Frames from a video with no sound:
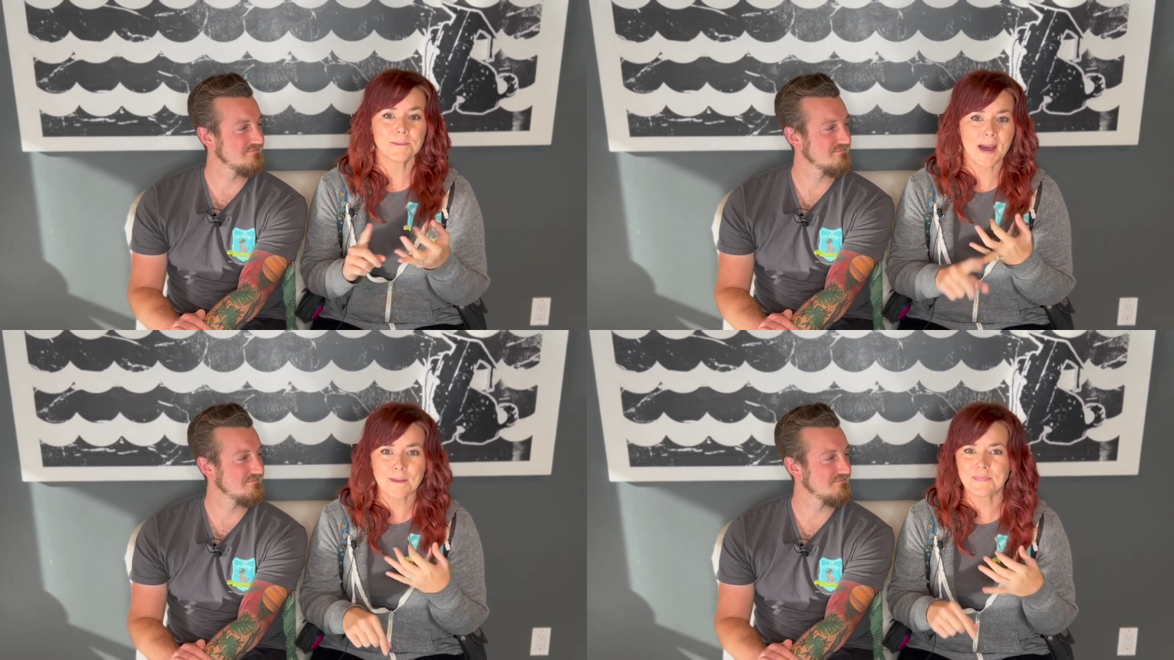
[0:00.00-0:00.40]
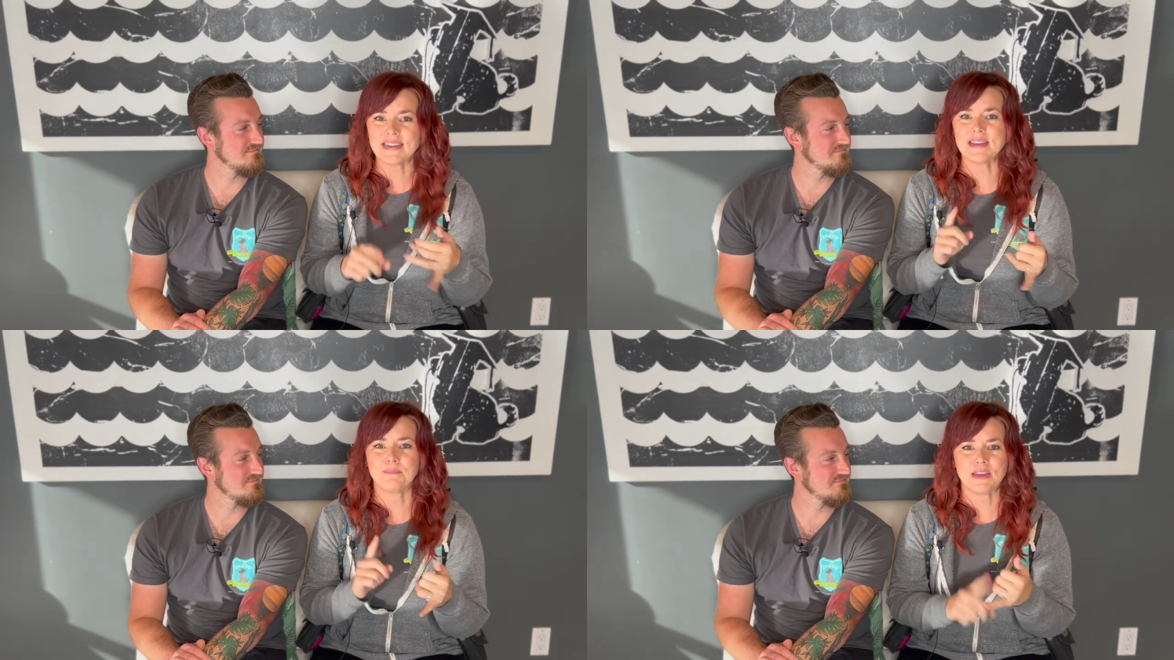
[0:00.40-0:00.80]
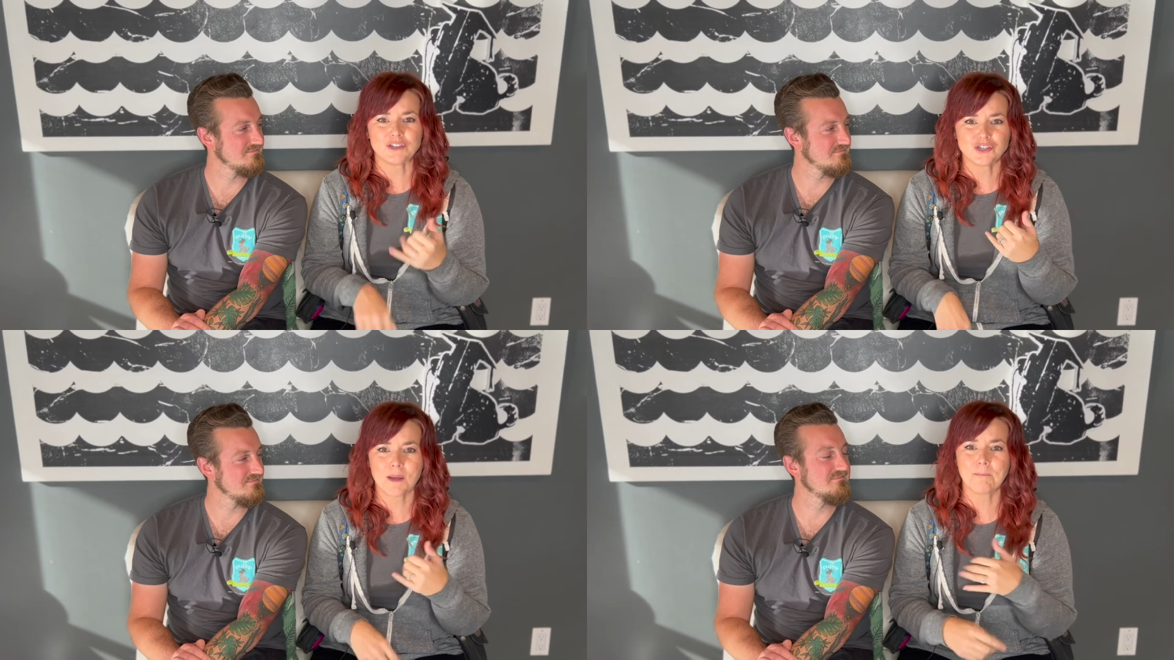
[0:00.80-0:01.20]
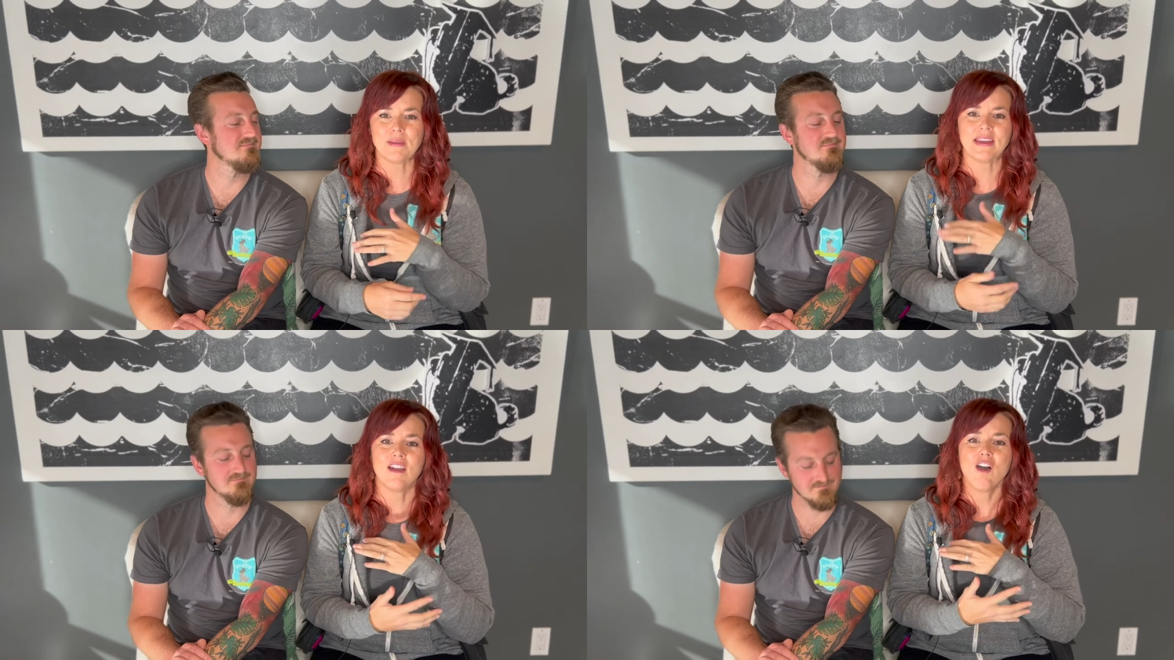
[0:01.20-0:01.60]
Speaker 1: puppy nipping,
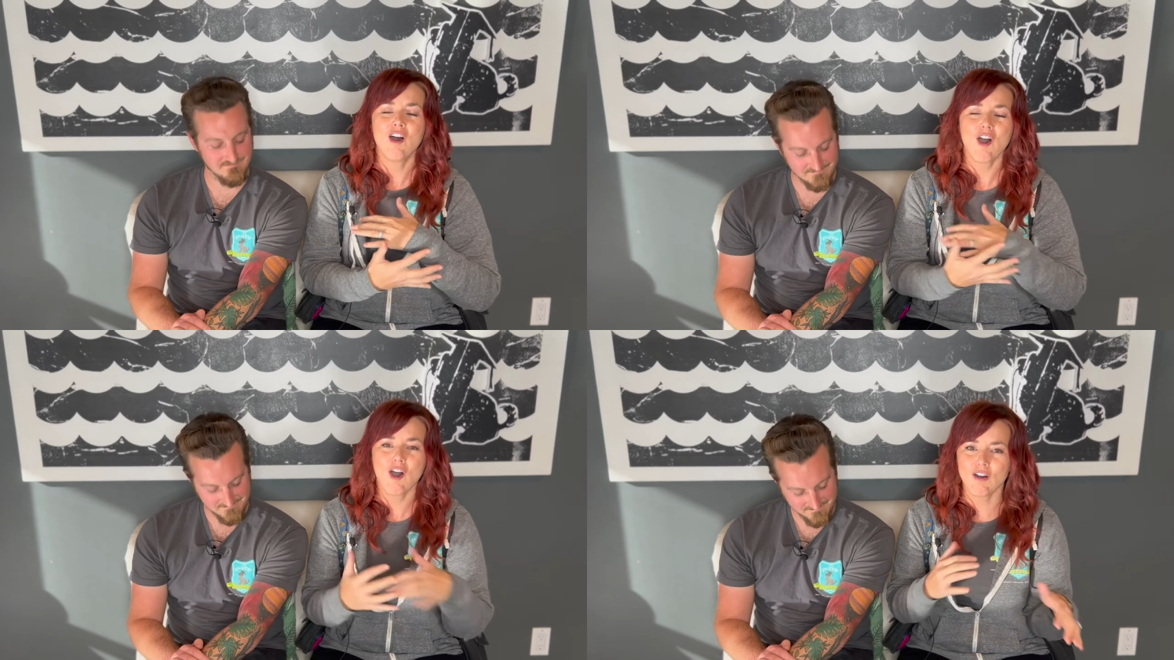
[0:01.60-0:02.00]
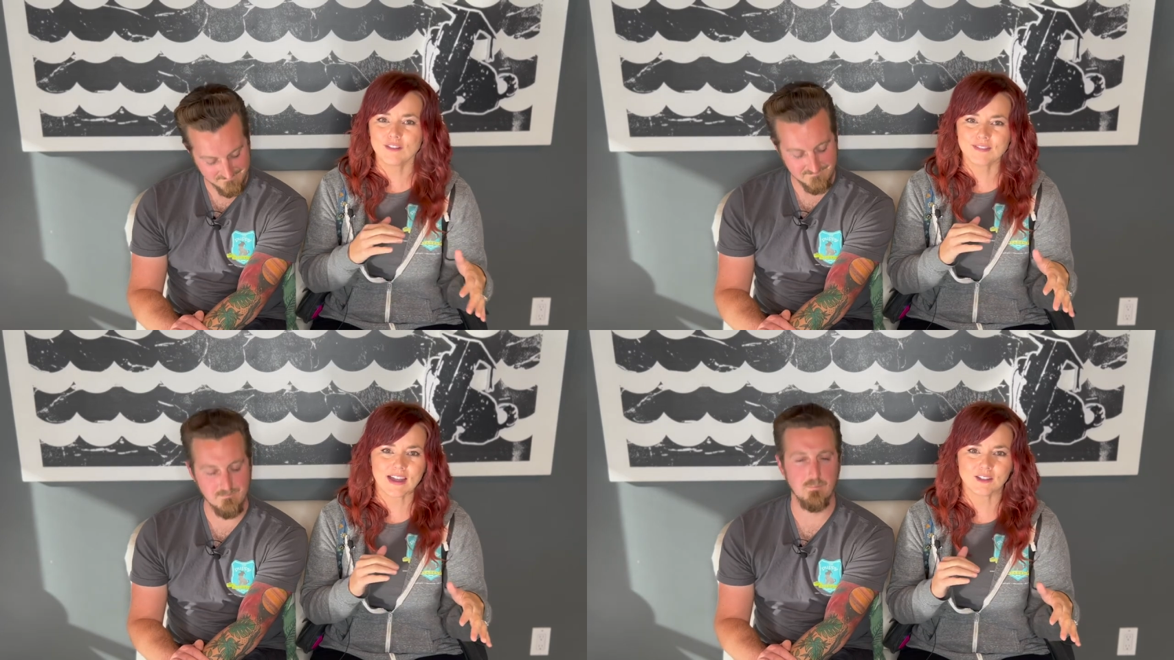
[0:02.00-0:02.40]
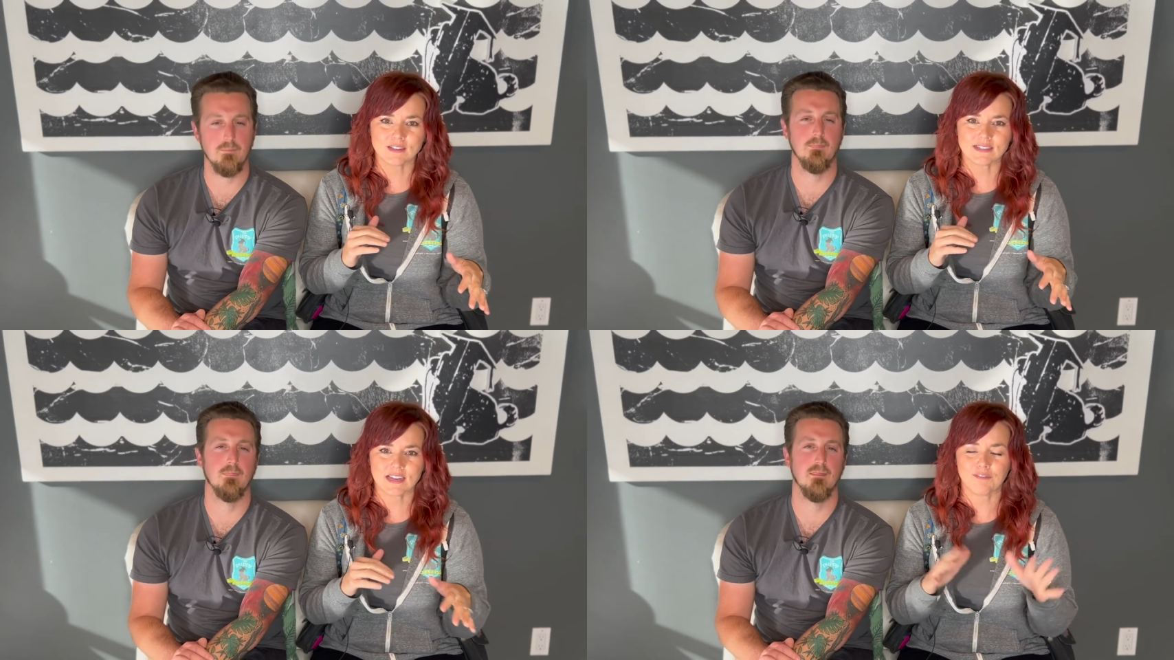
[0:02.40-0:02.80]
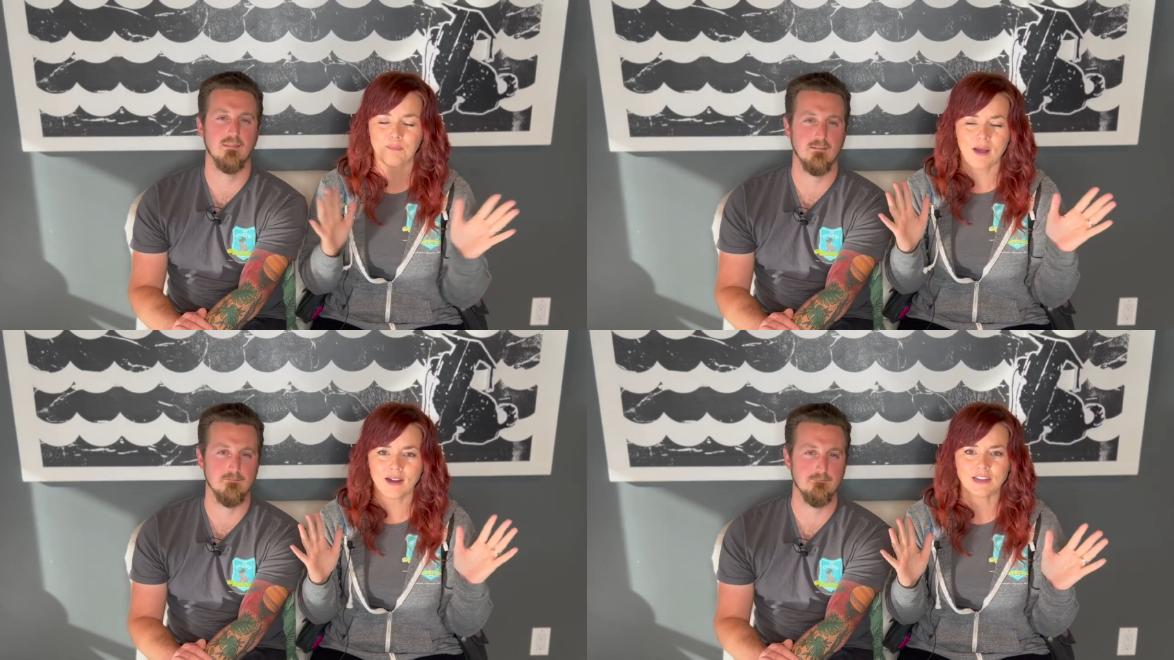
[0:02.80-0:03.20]
jumping, all of that good stuff,
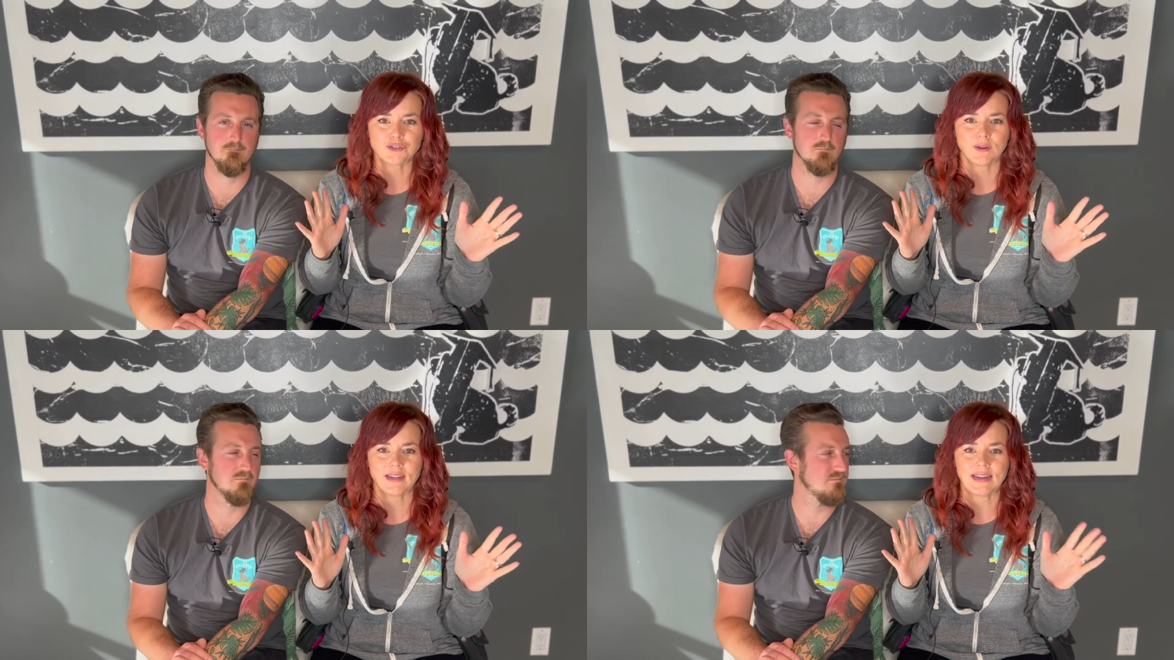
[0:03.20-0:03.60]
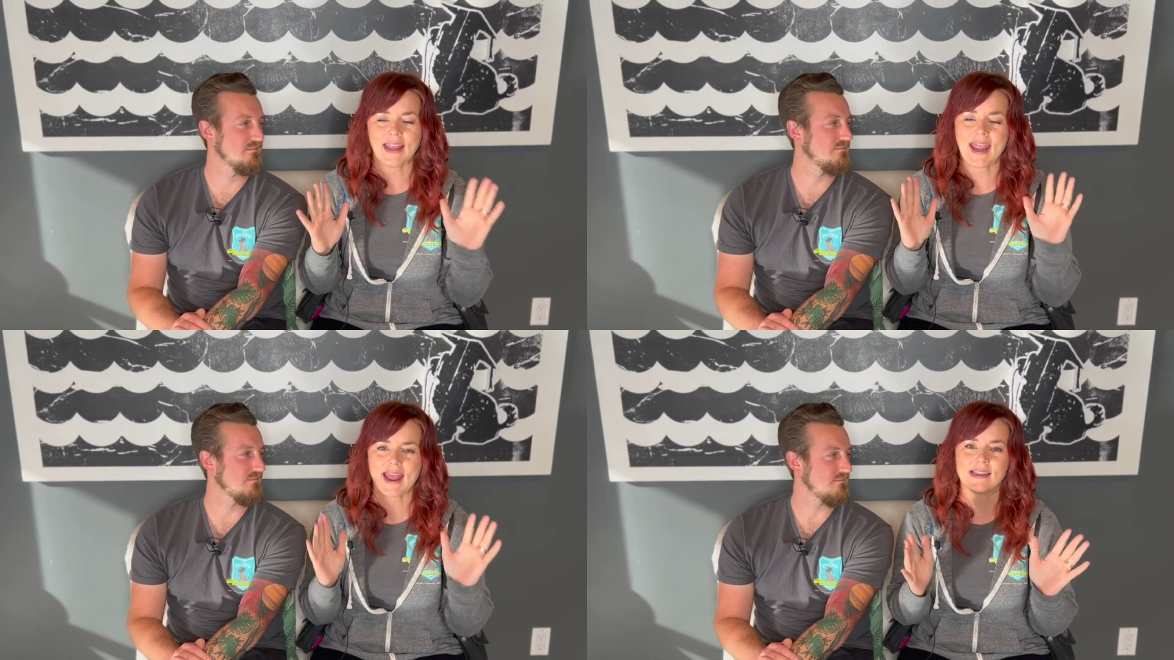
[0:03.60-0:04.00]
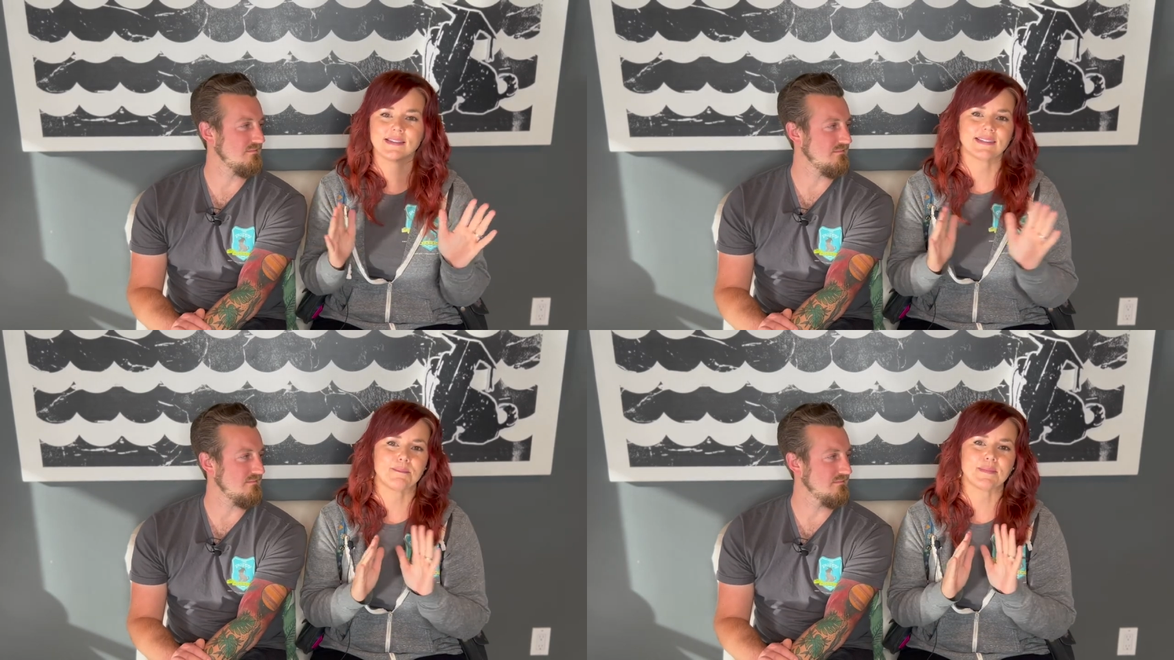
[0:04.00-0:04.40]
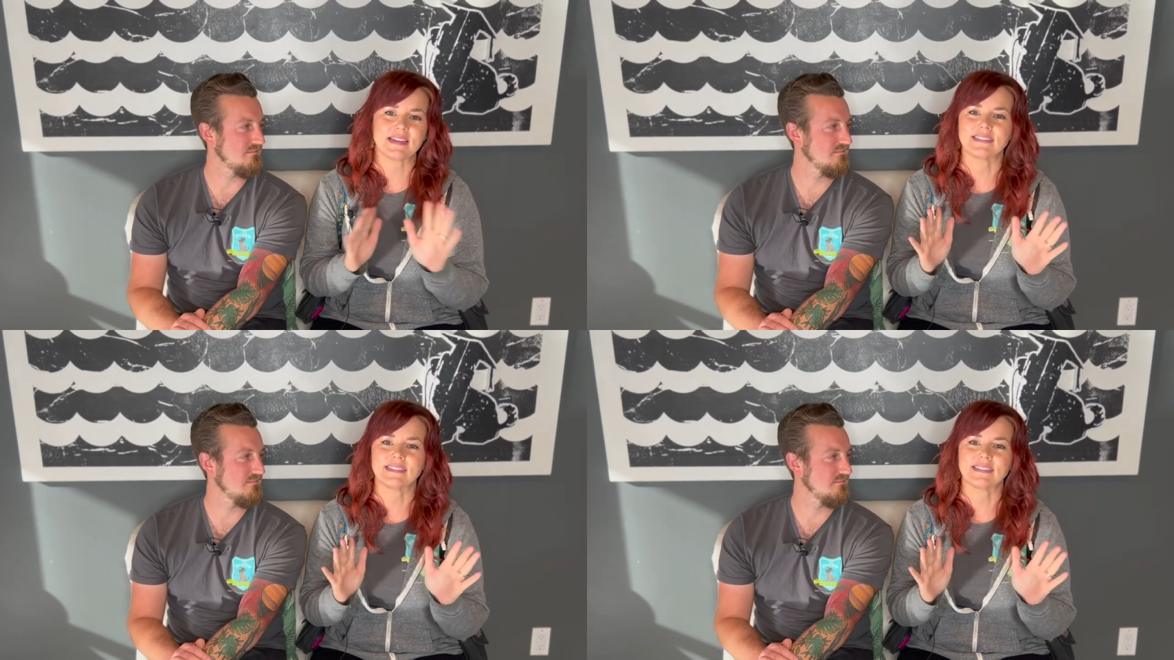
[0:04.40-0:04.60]
potty training, and something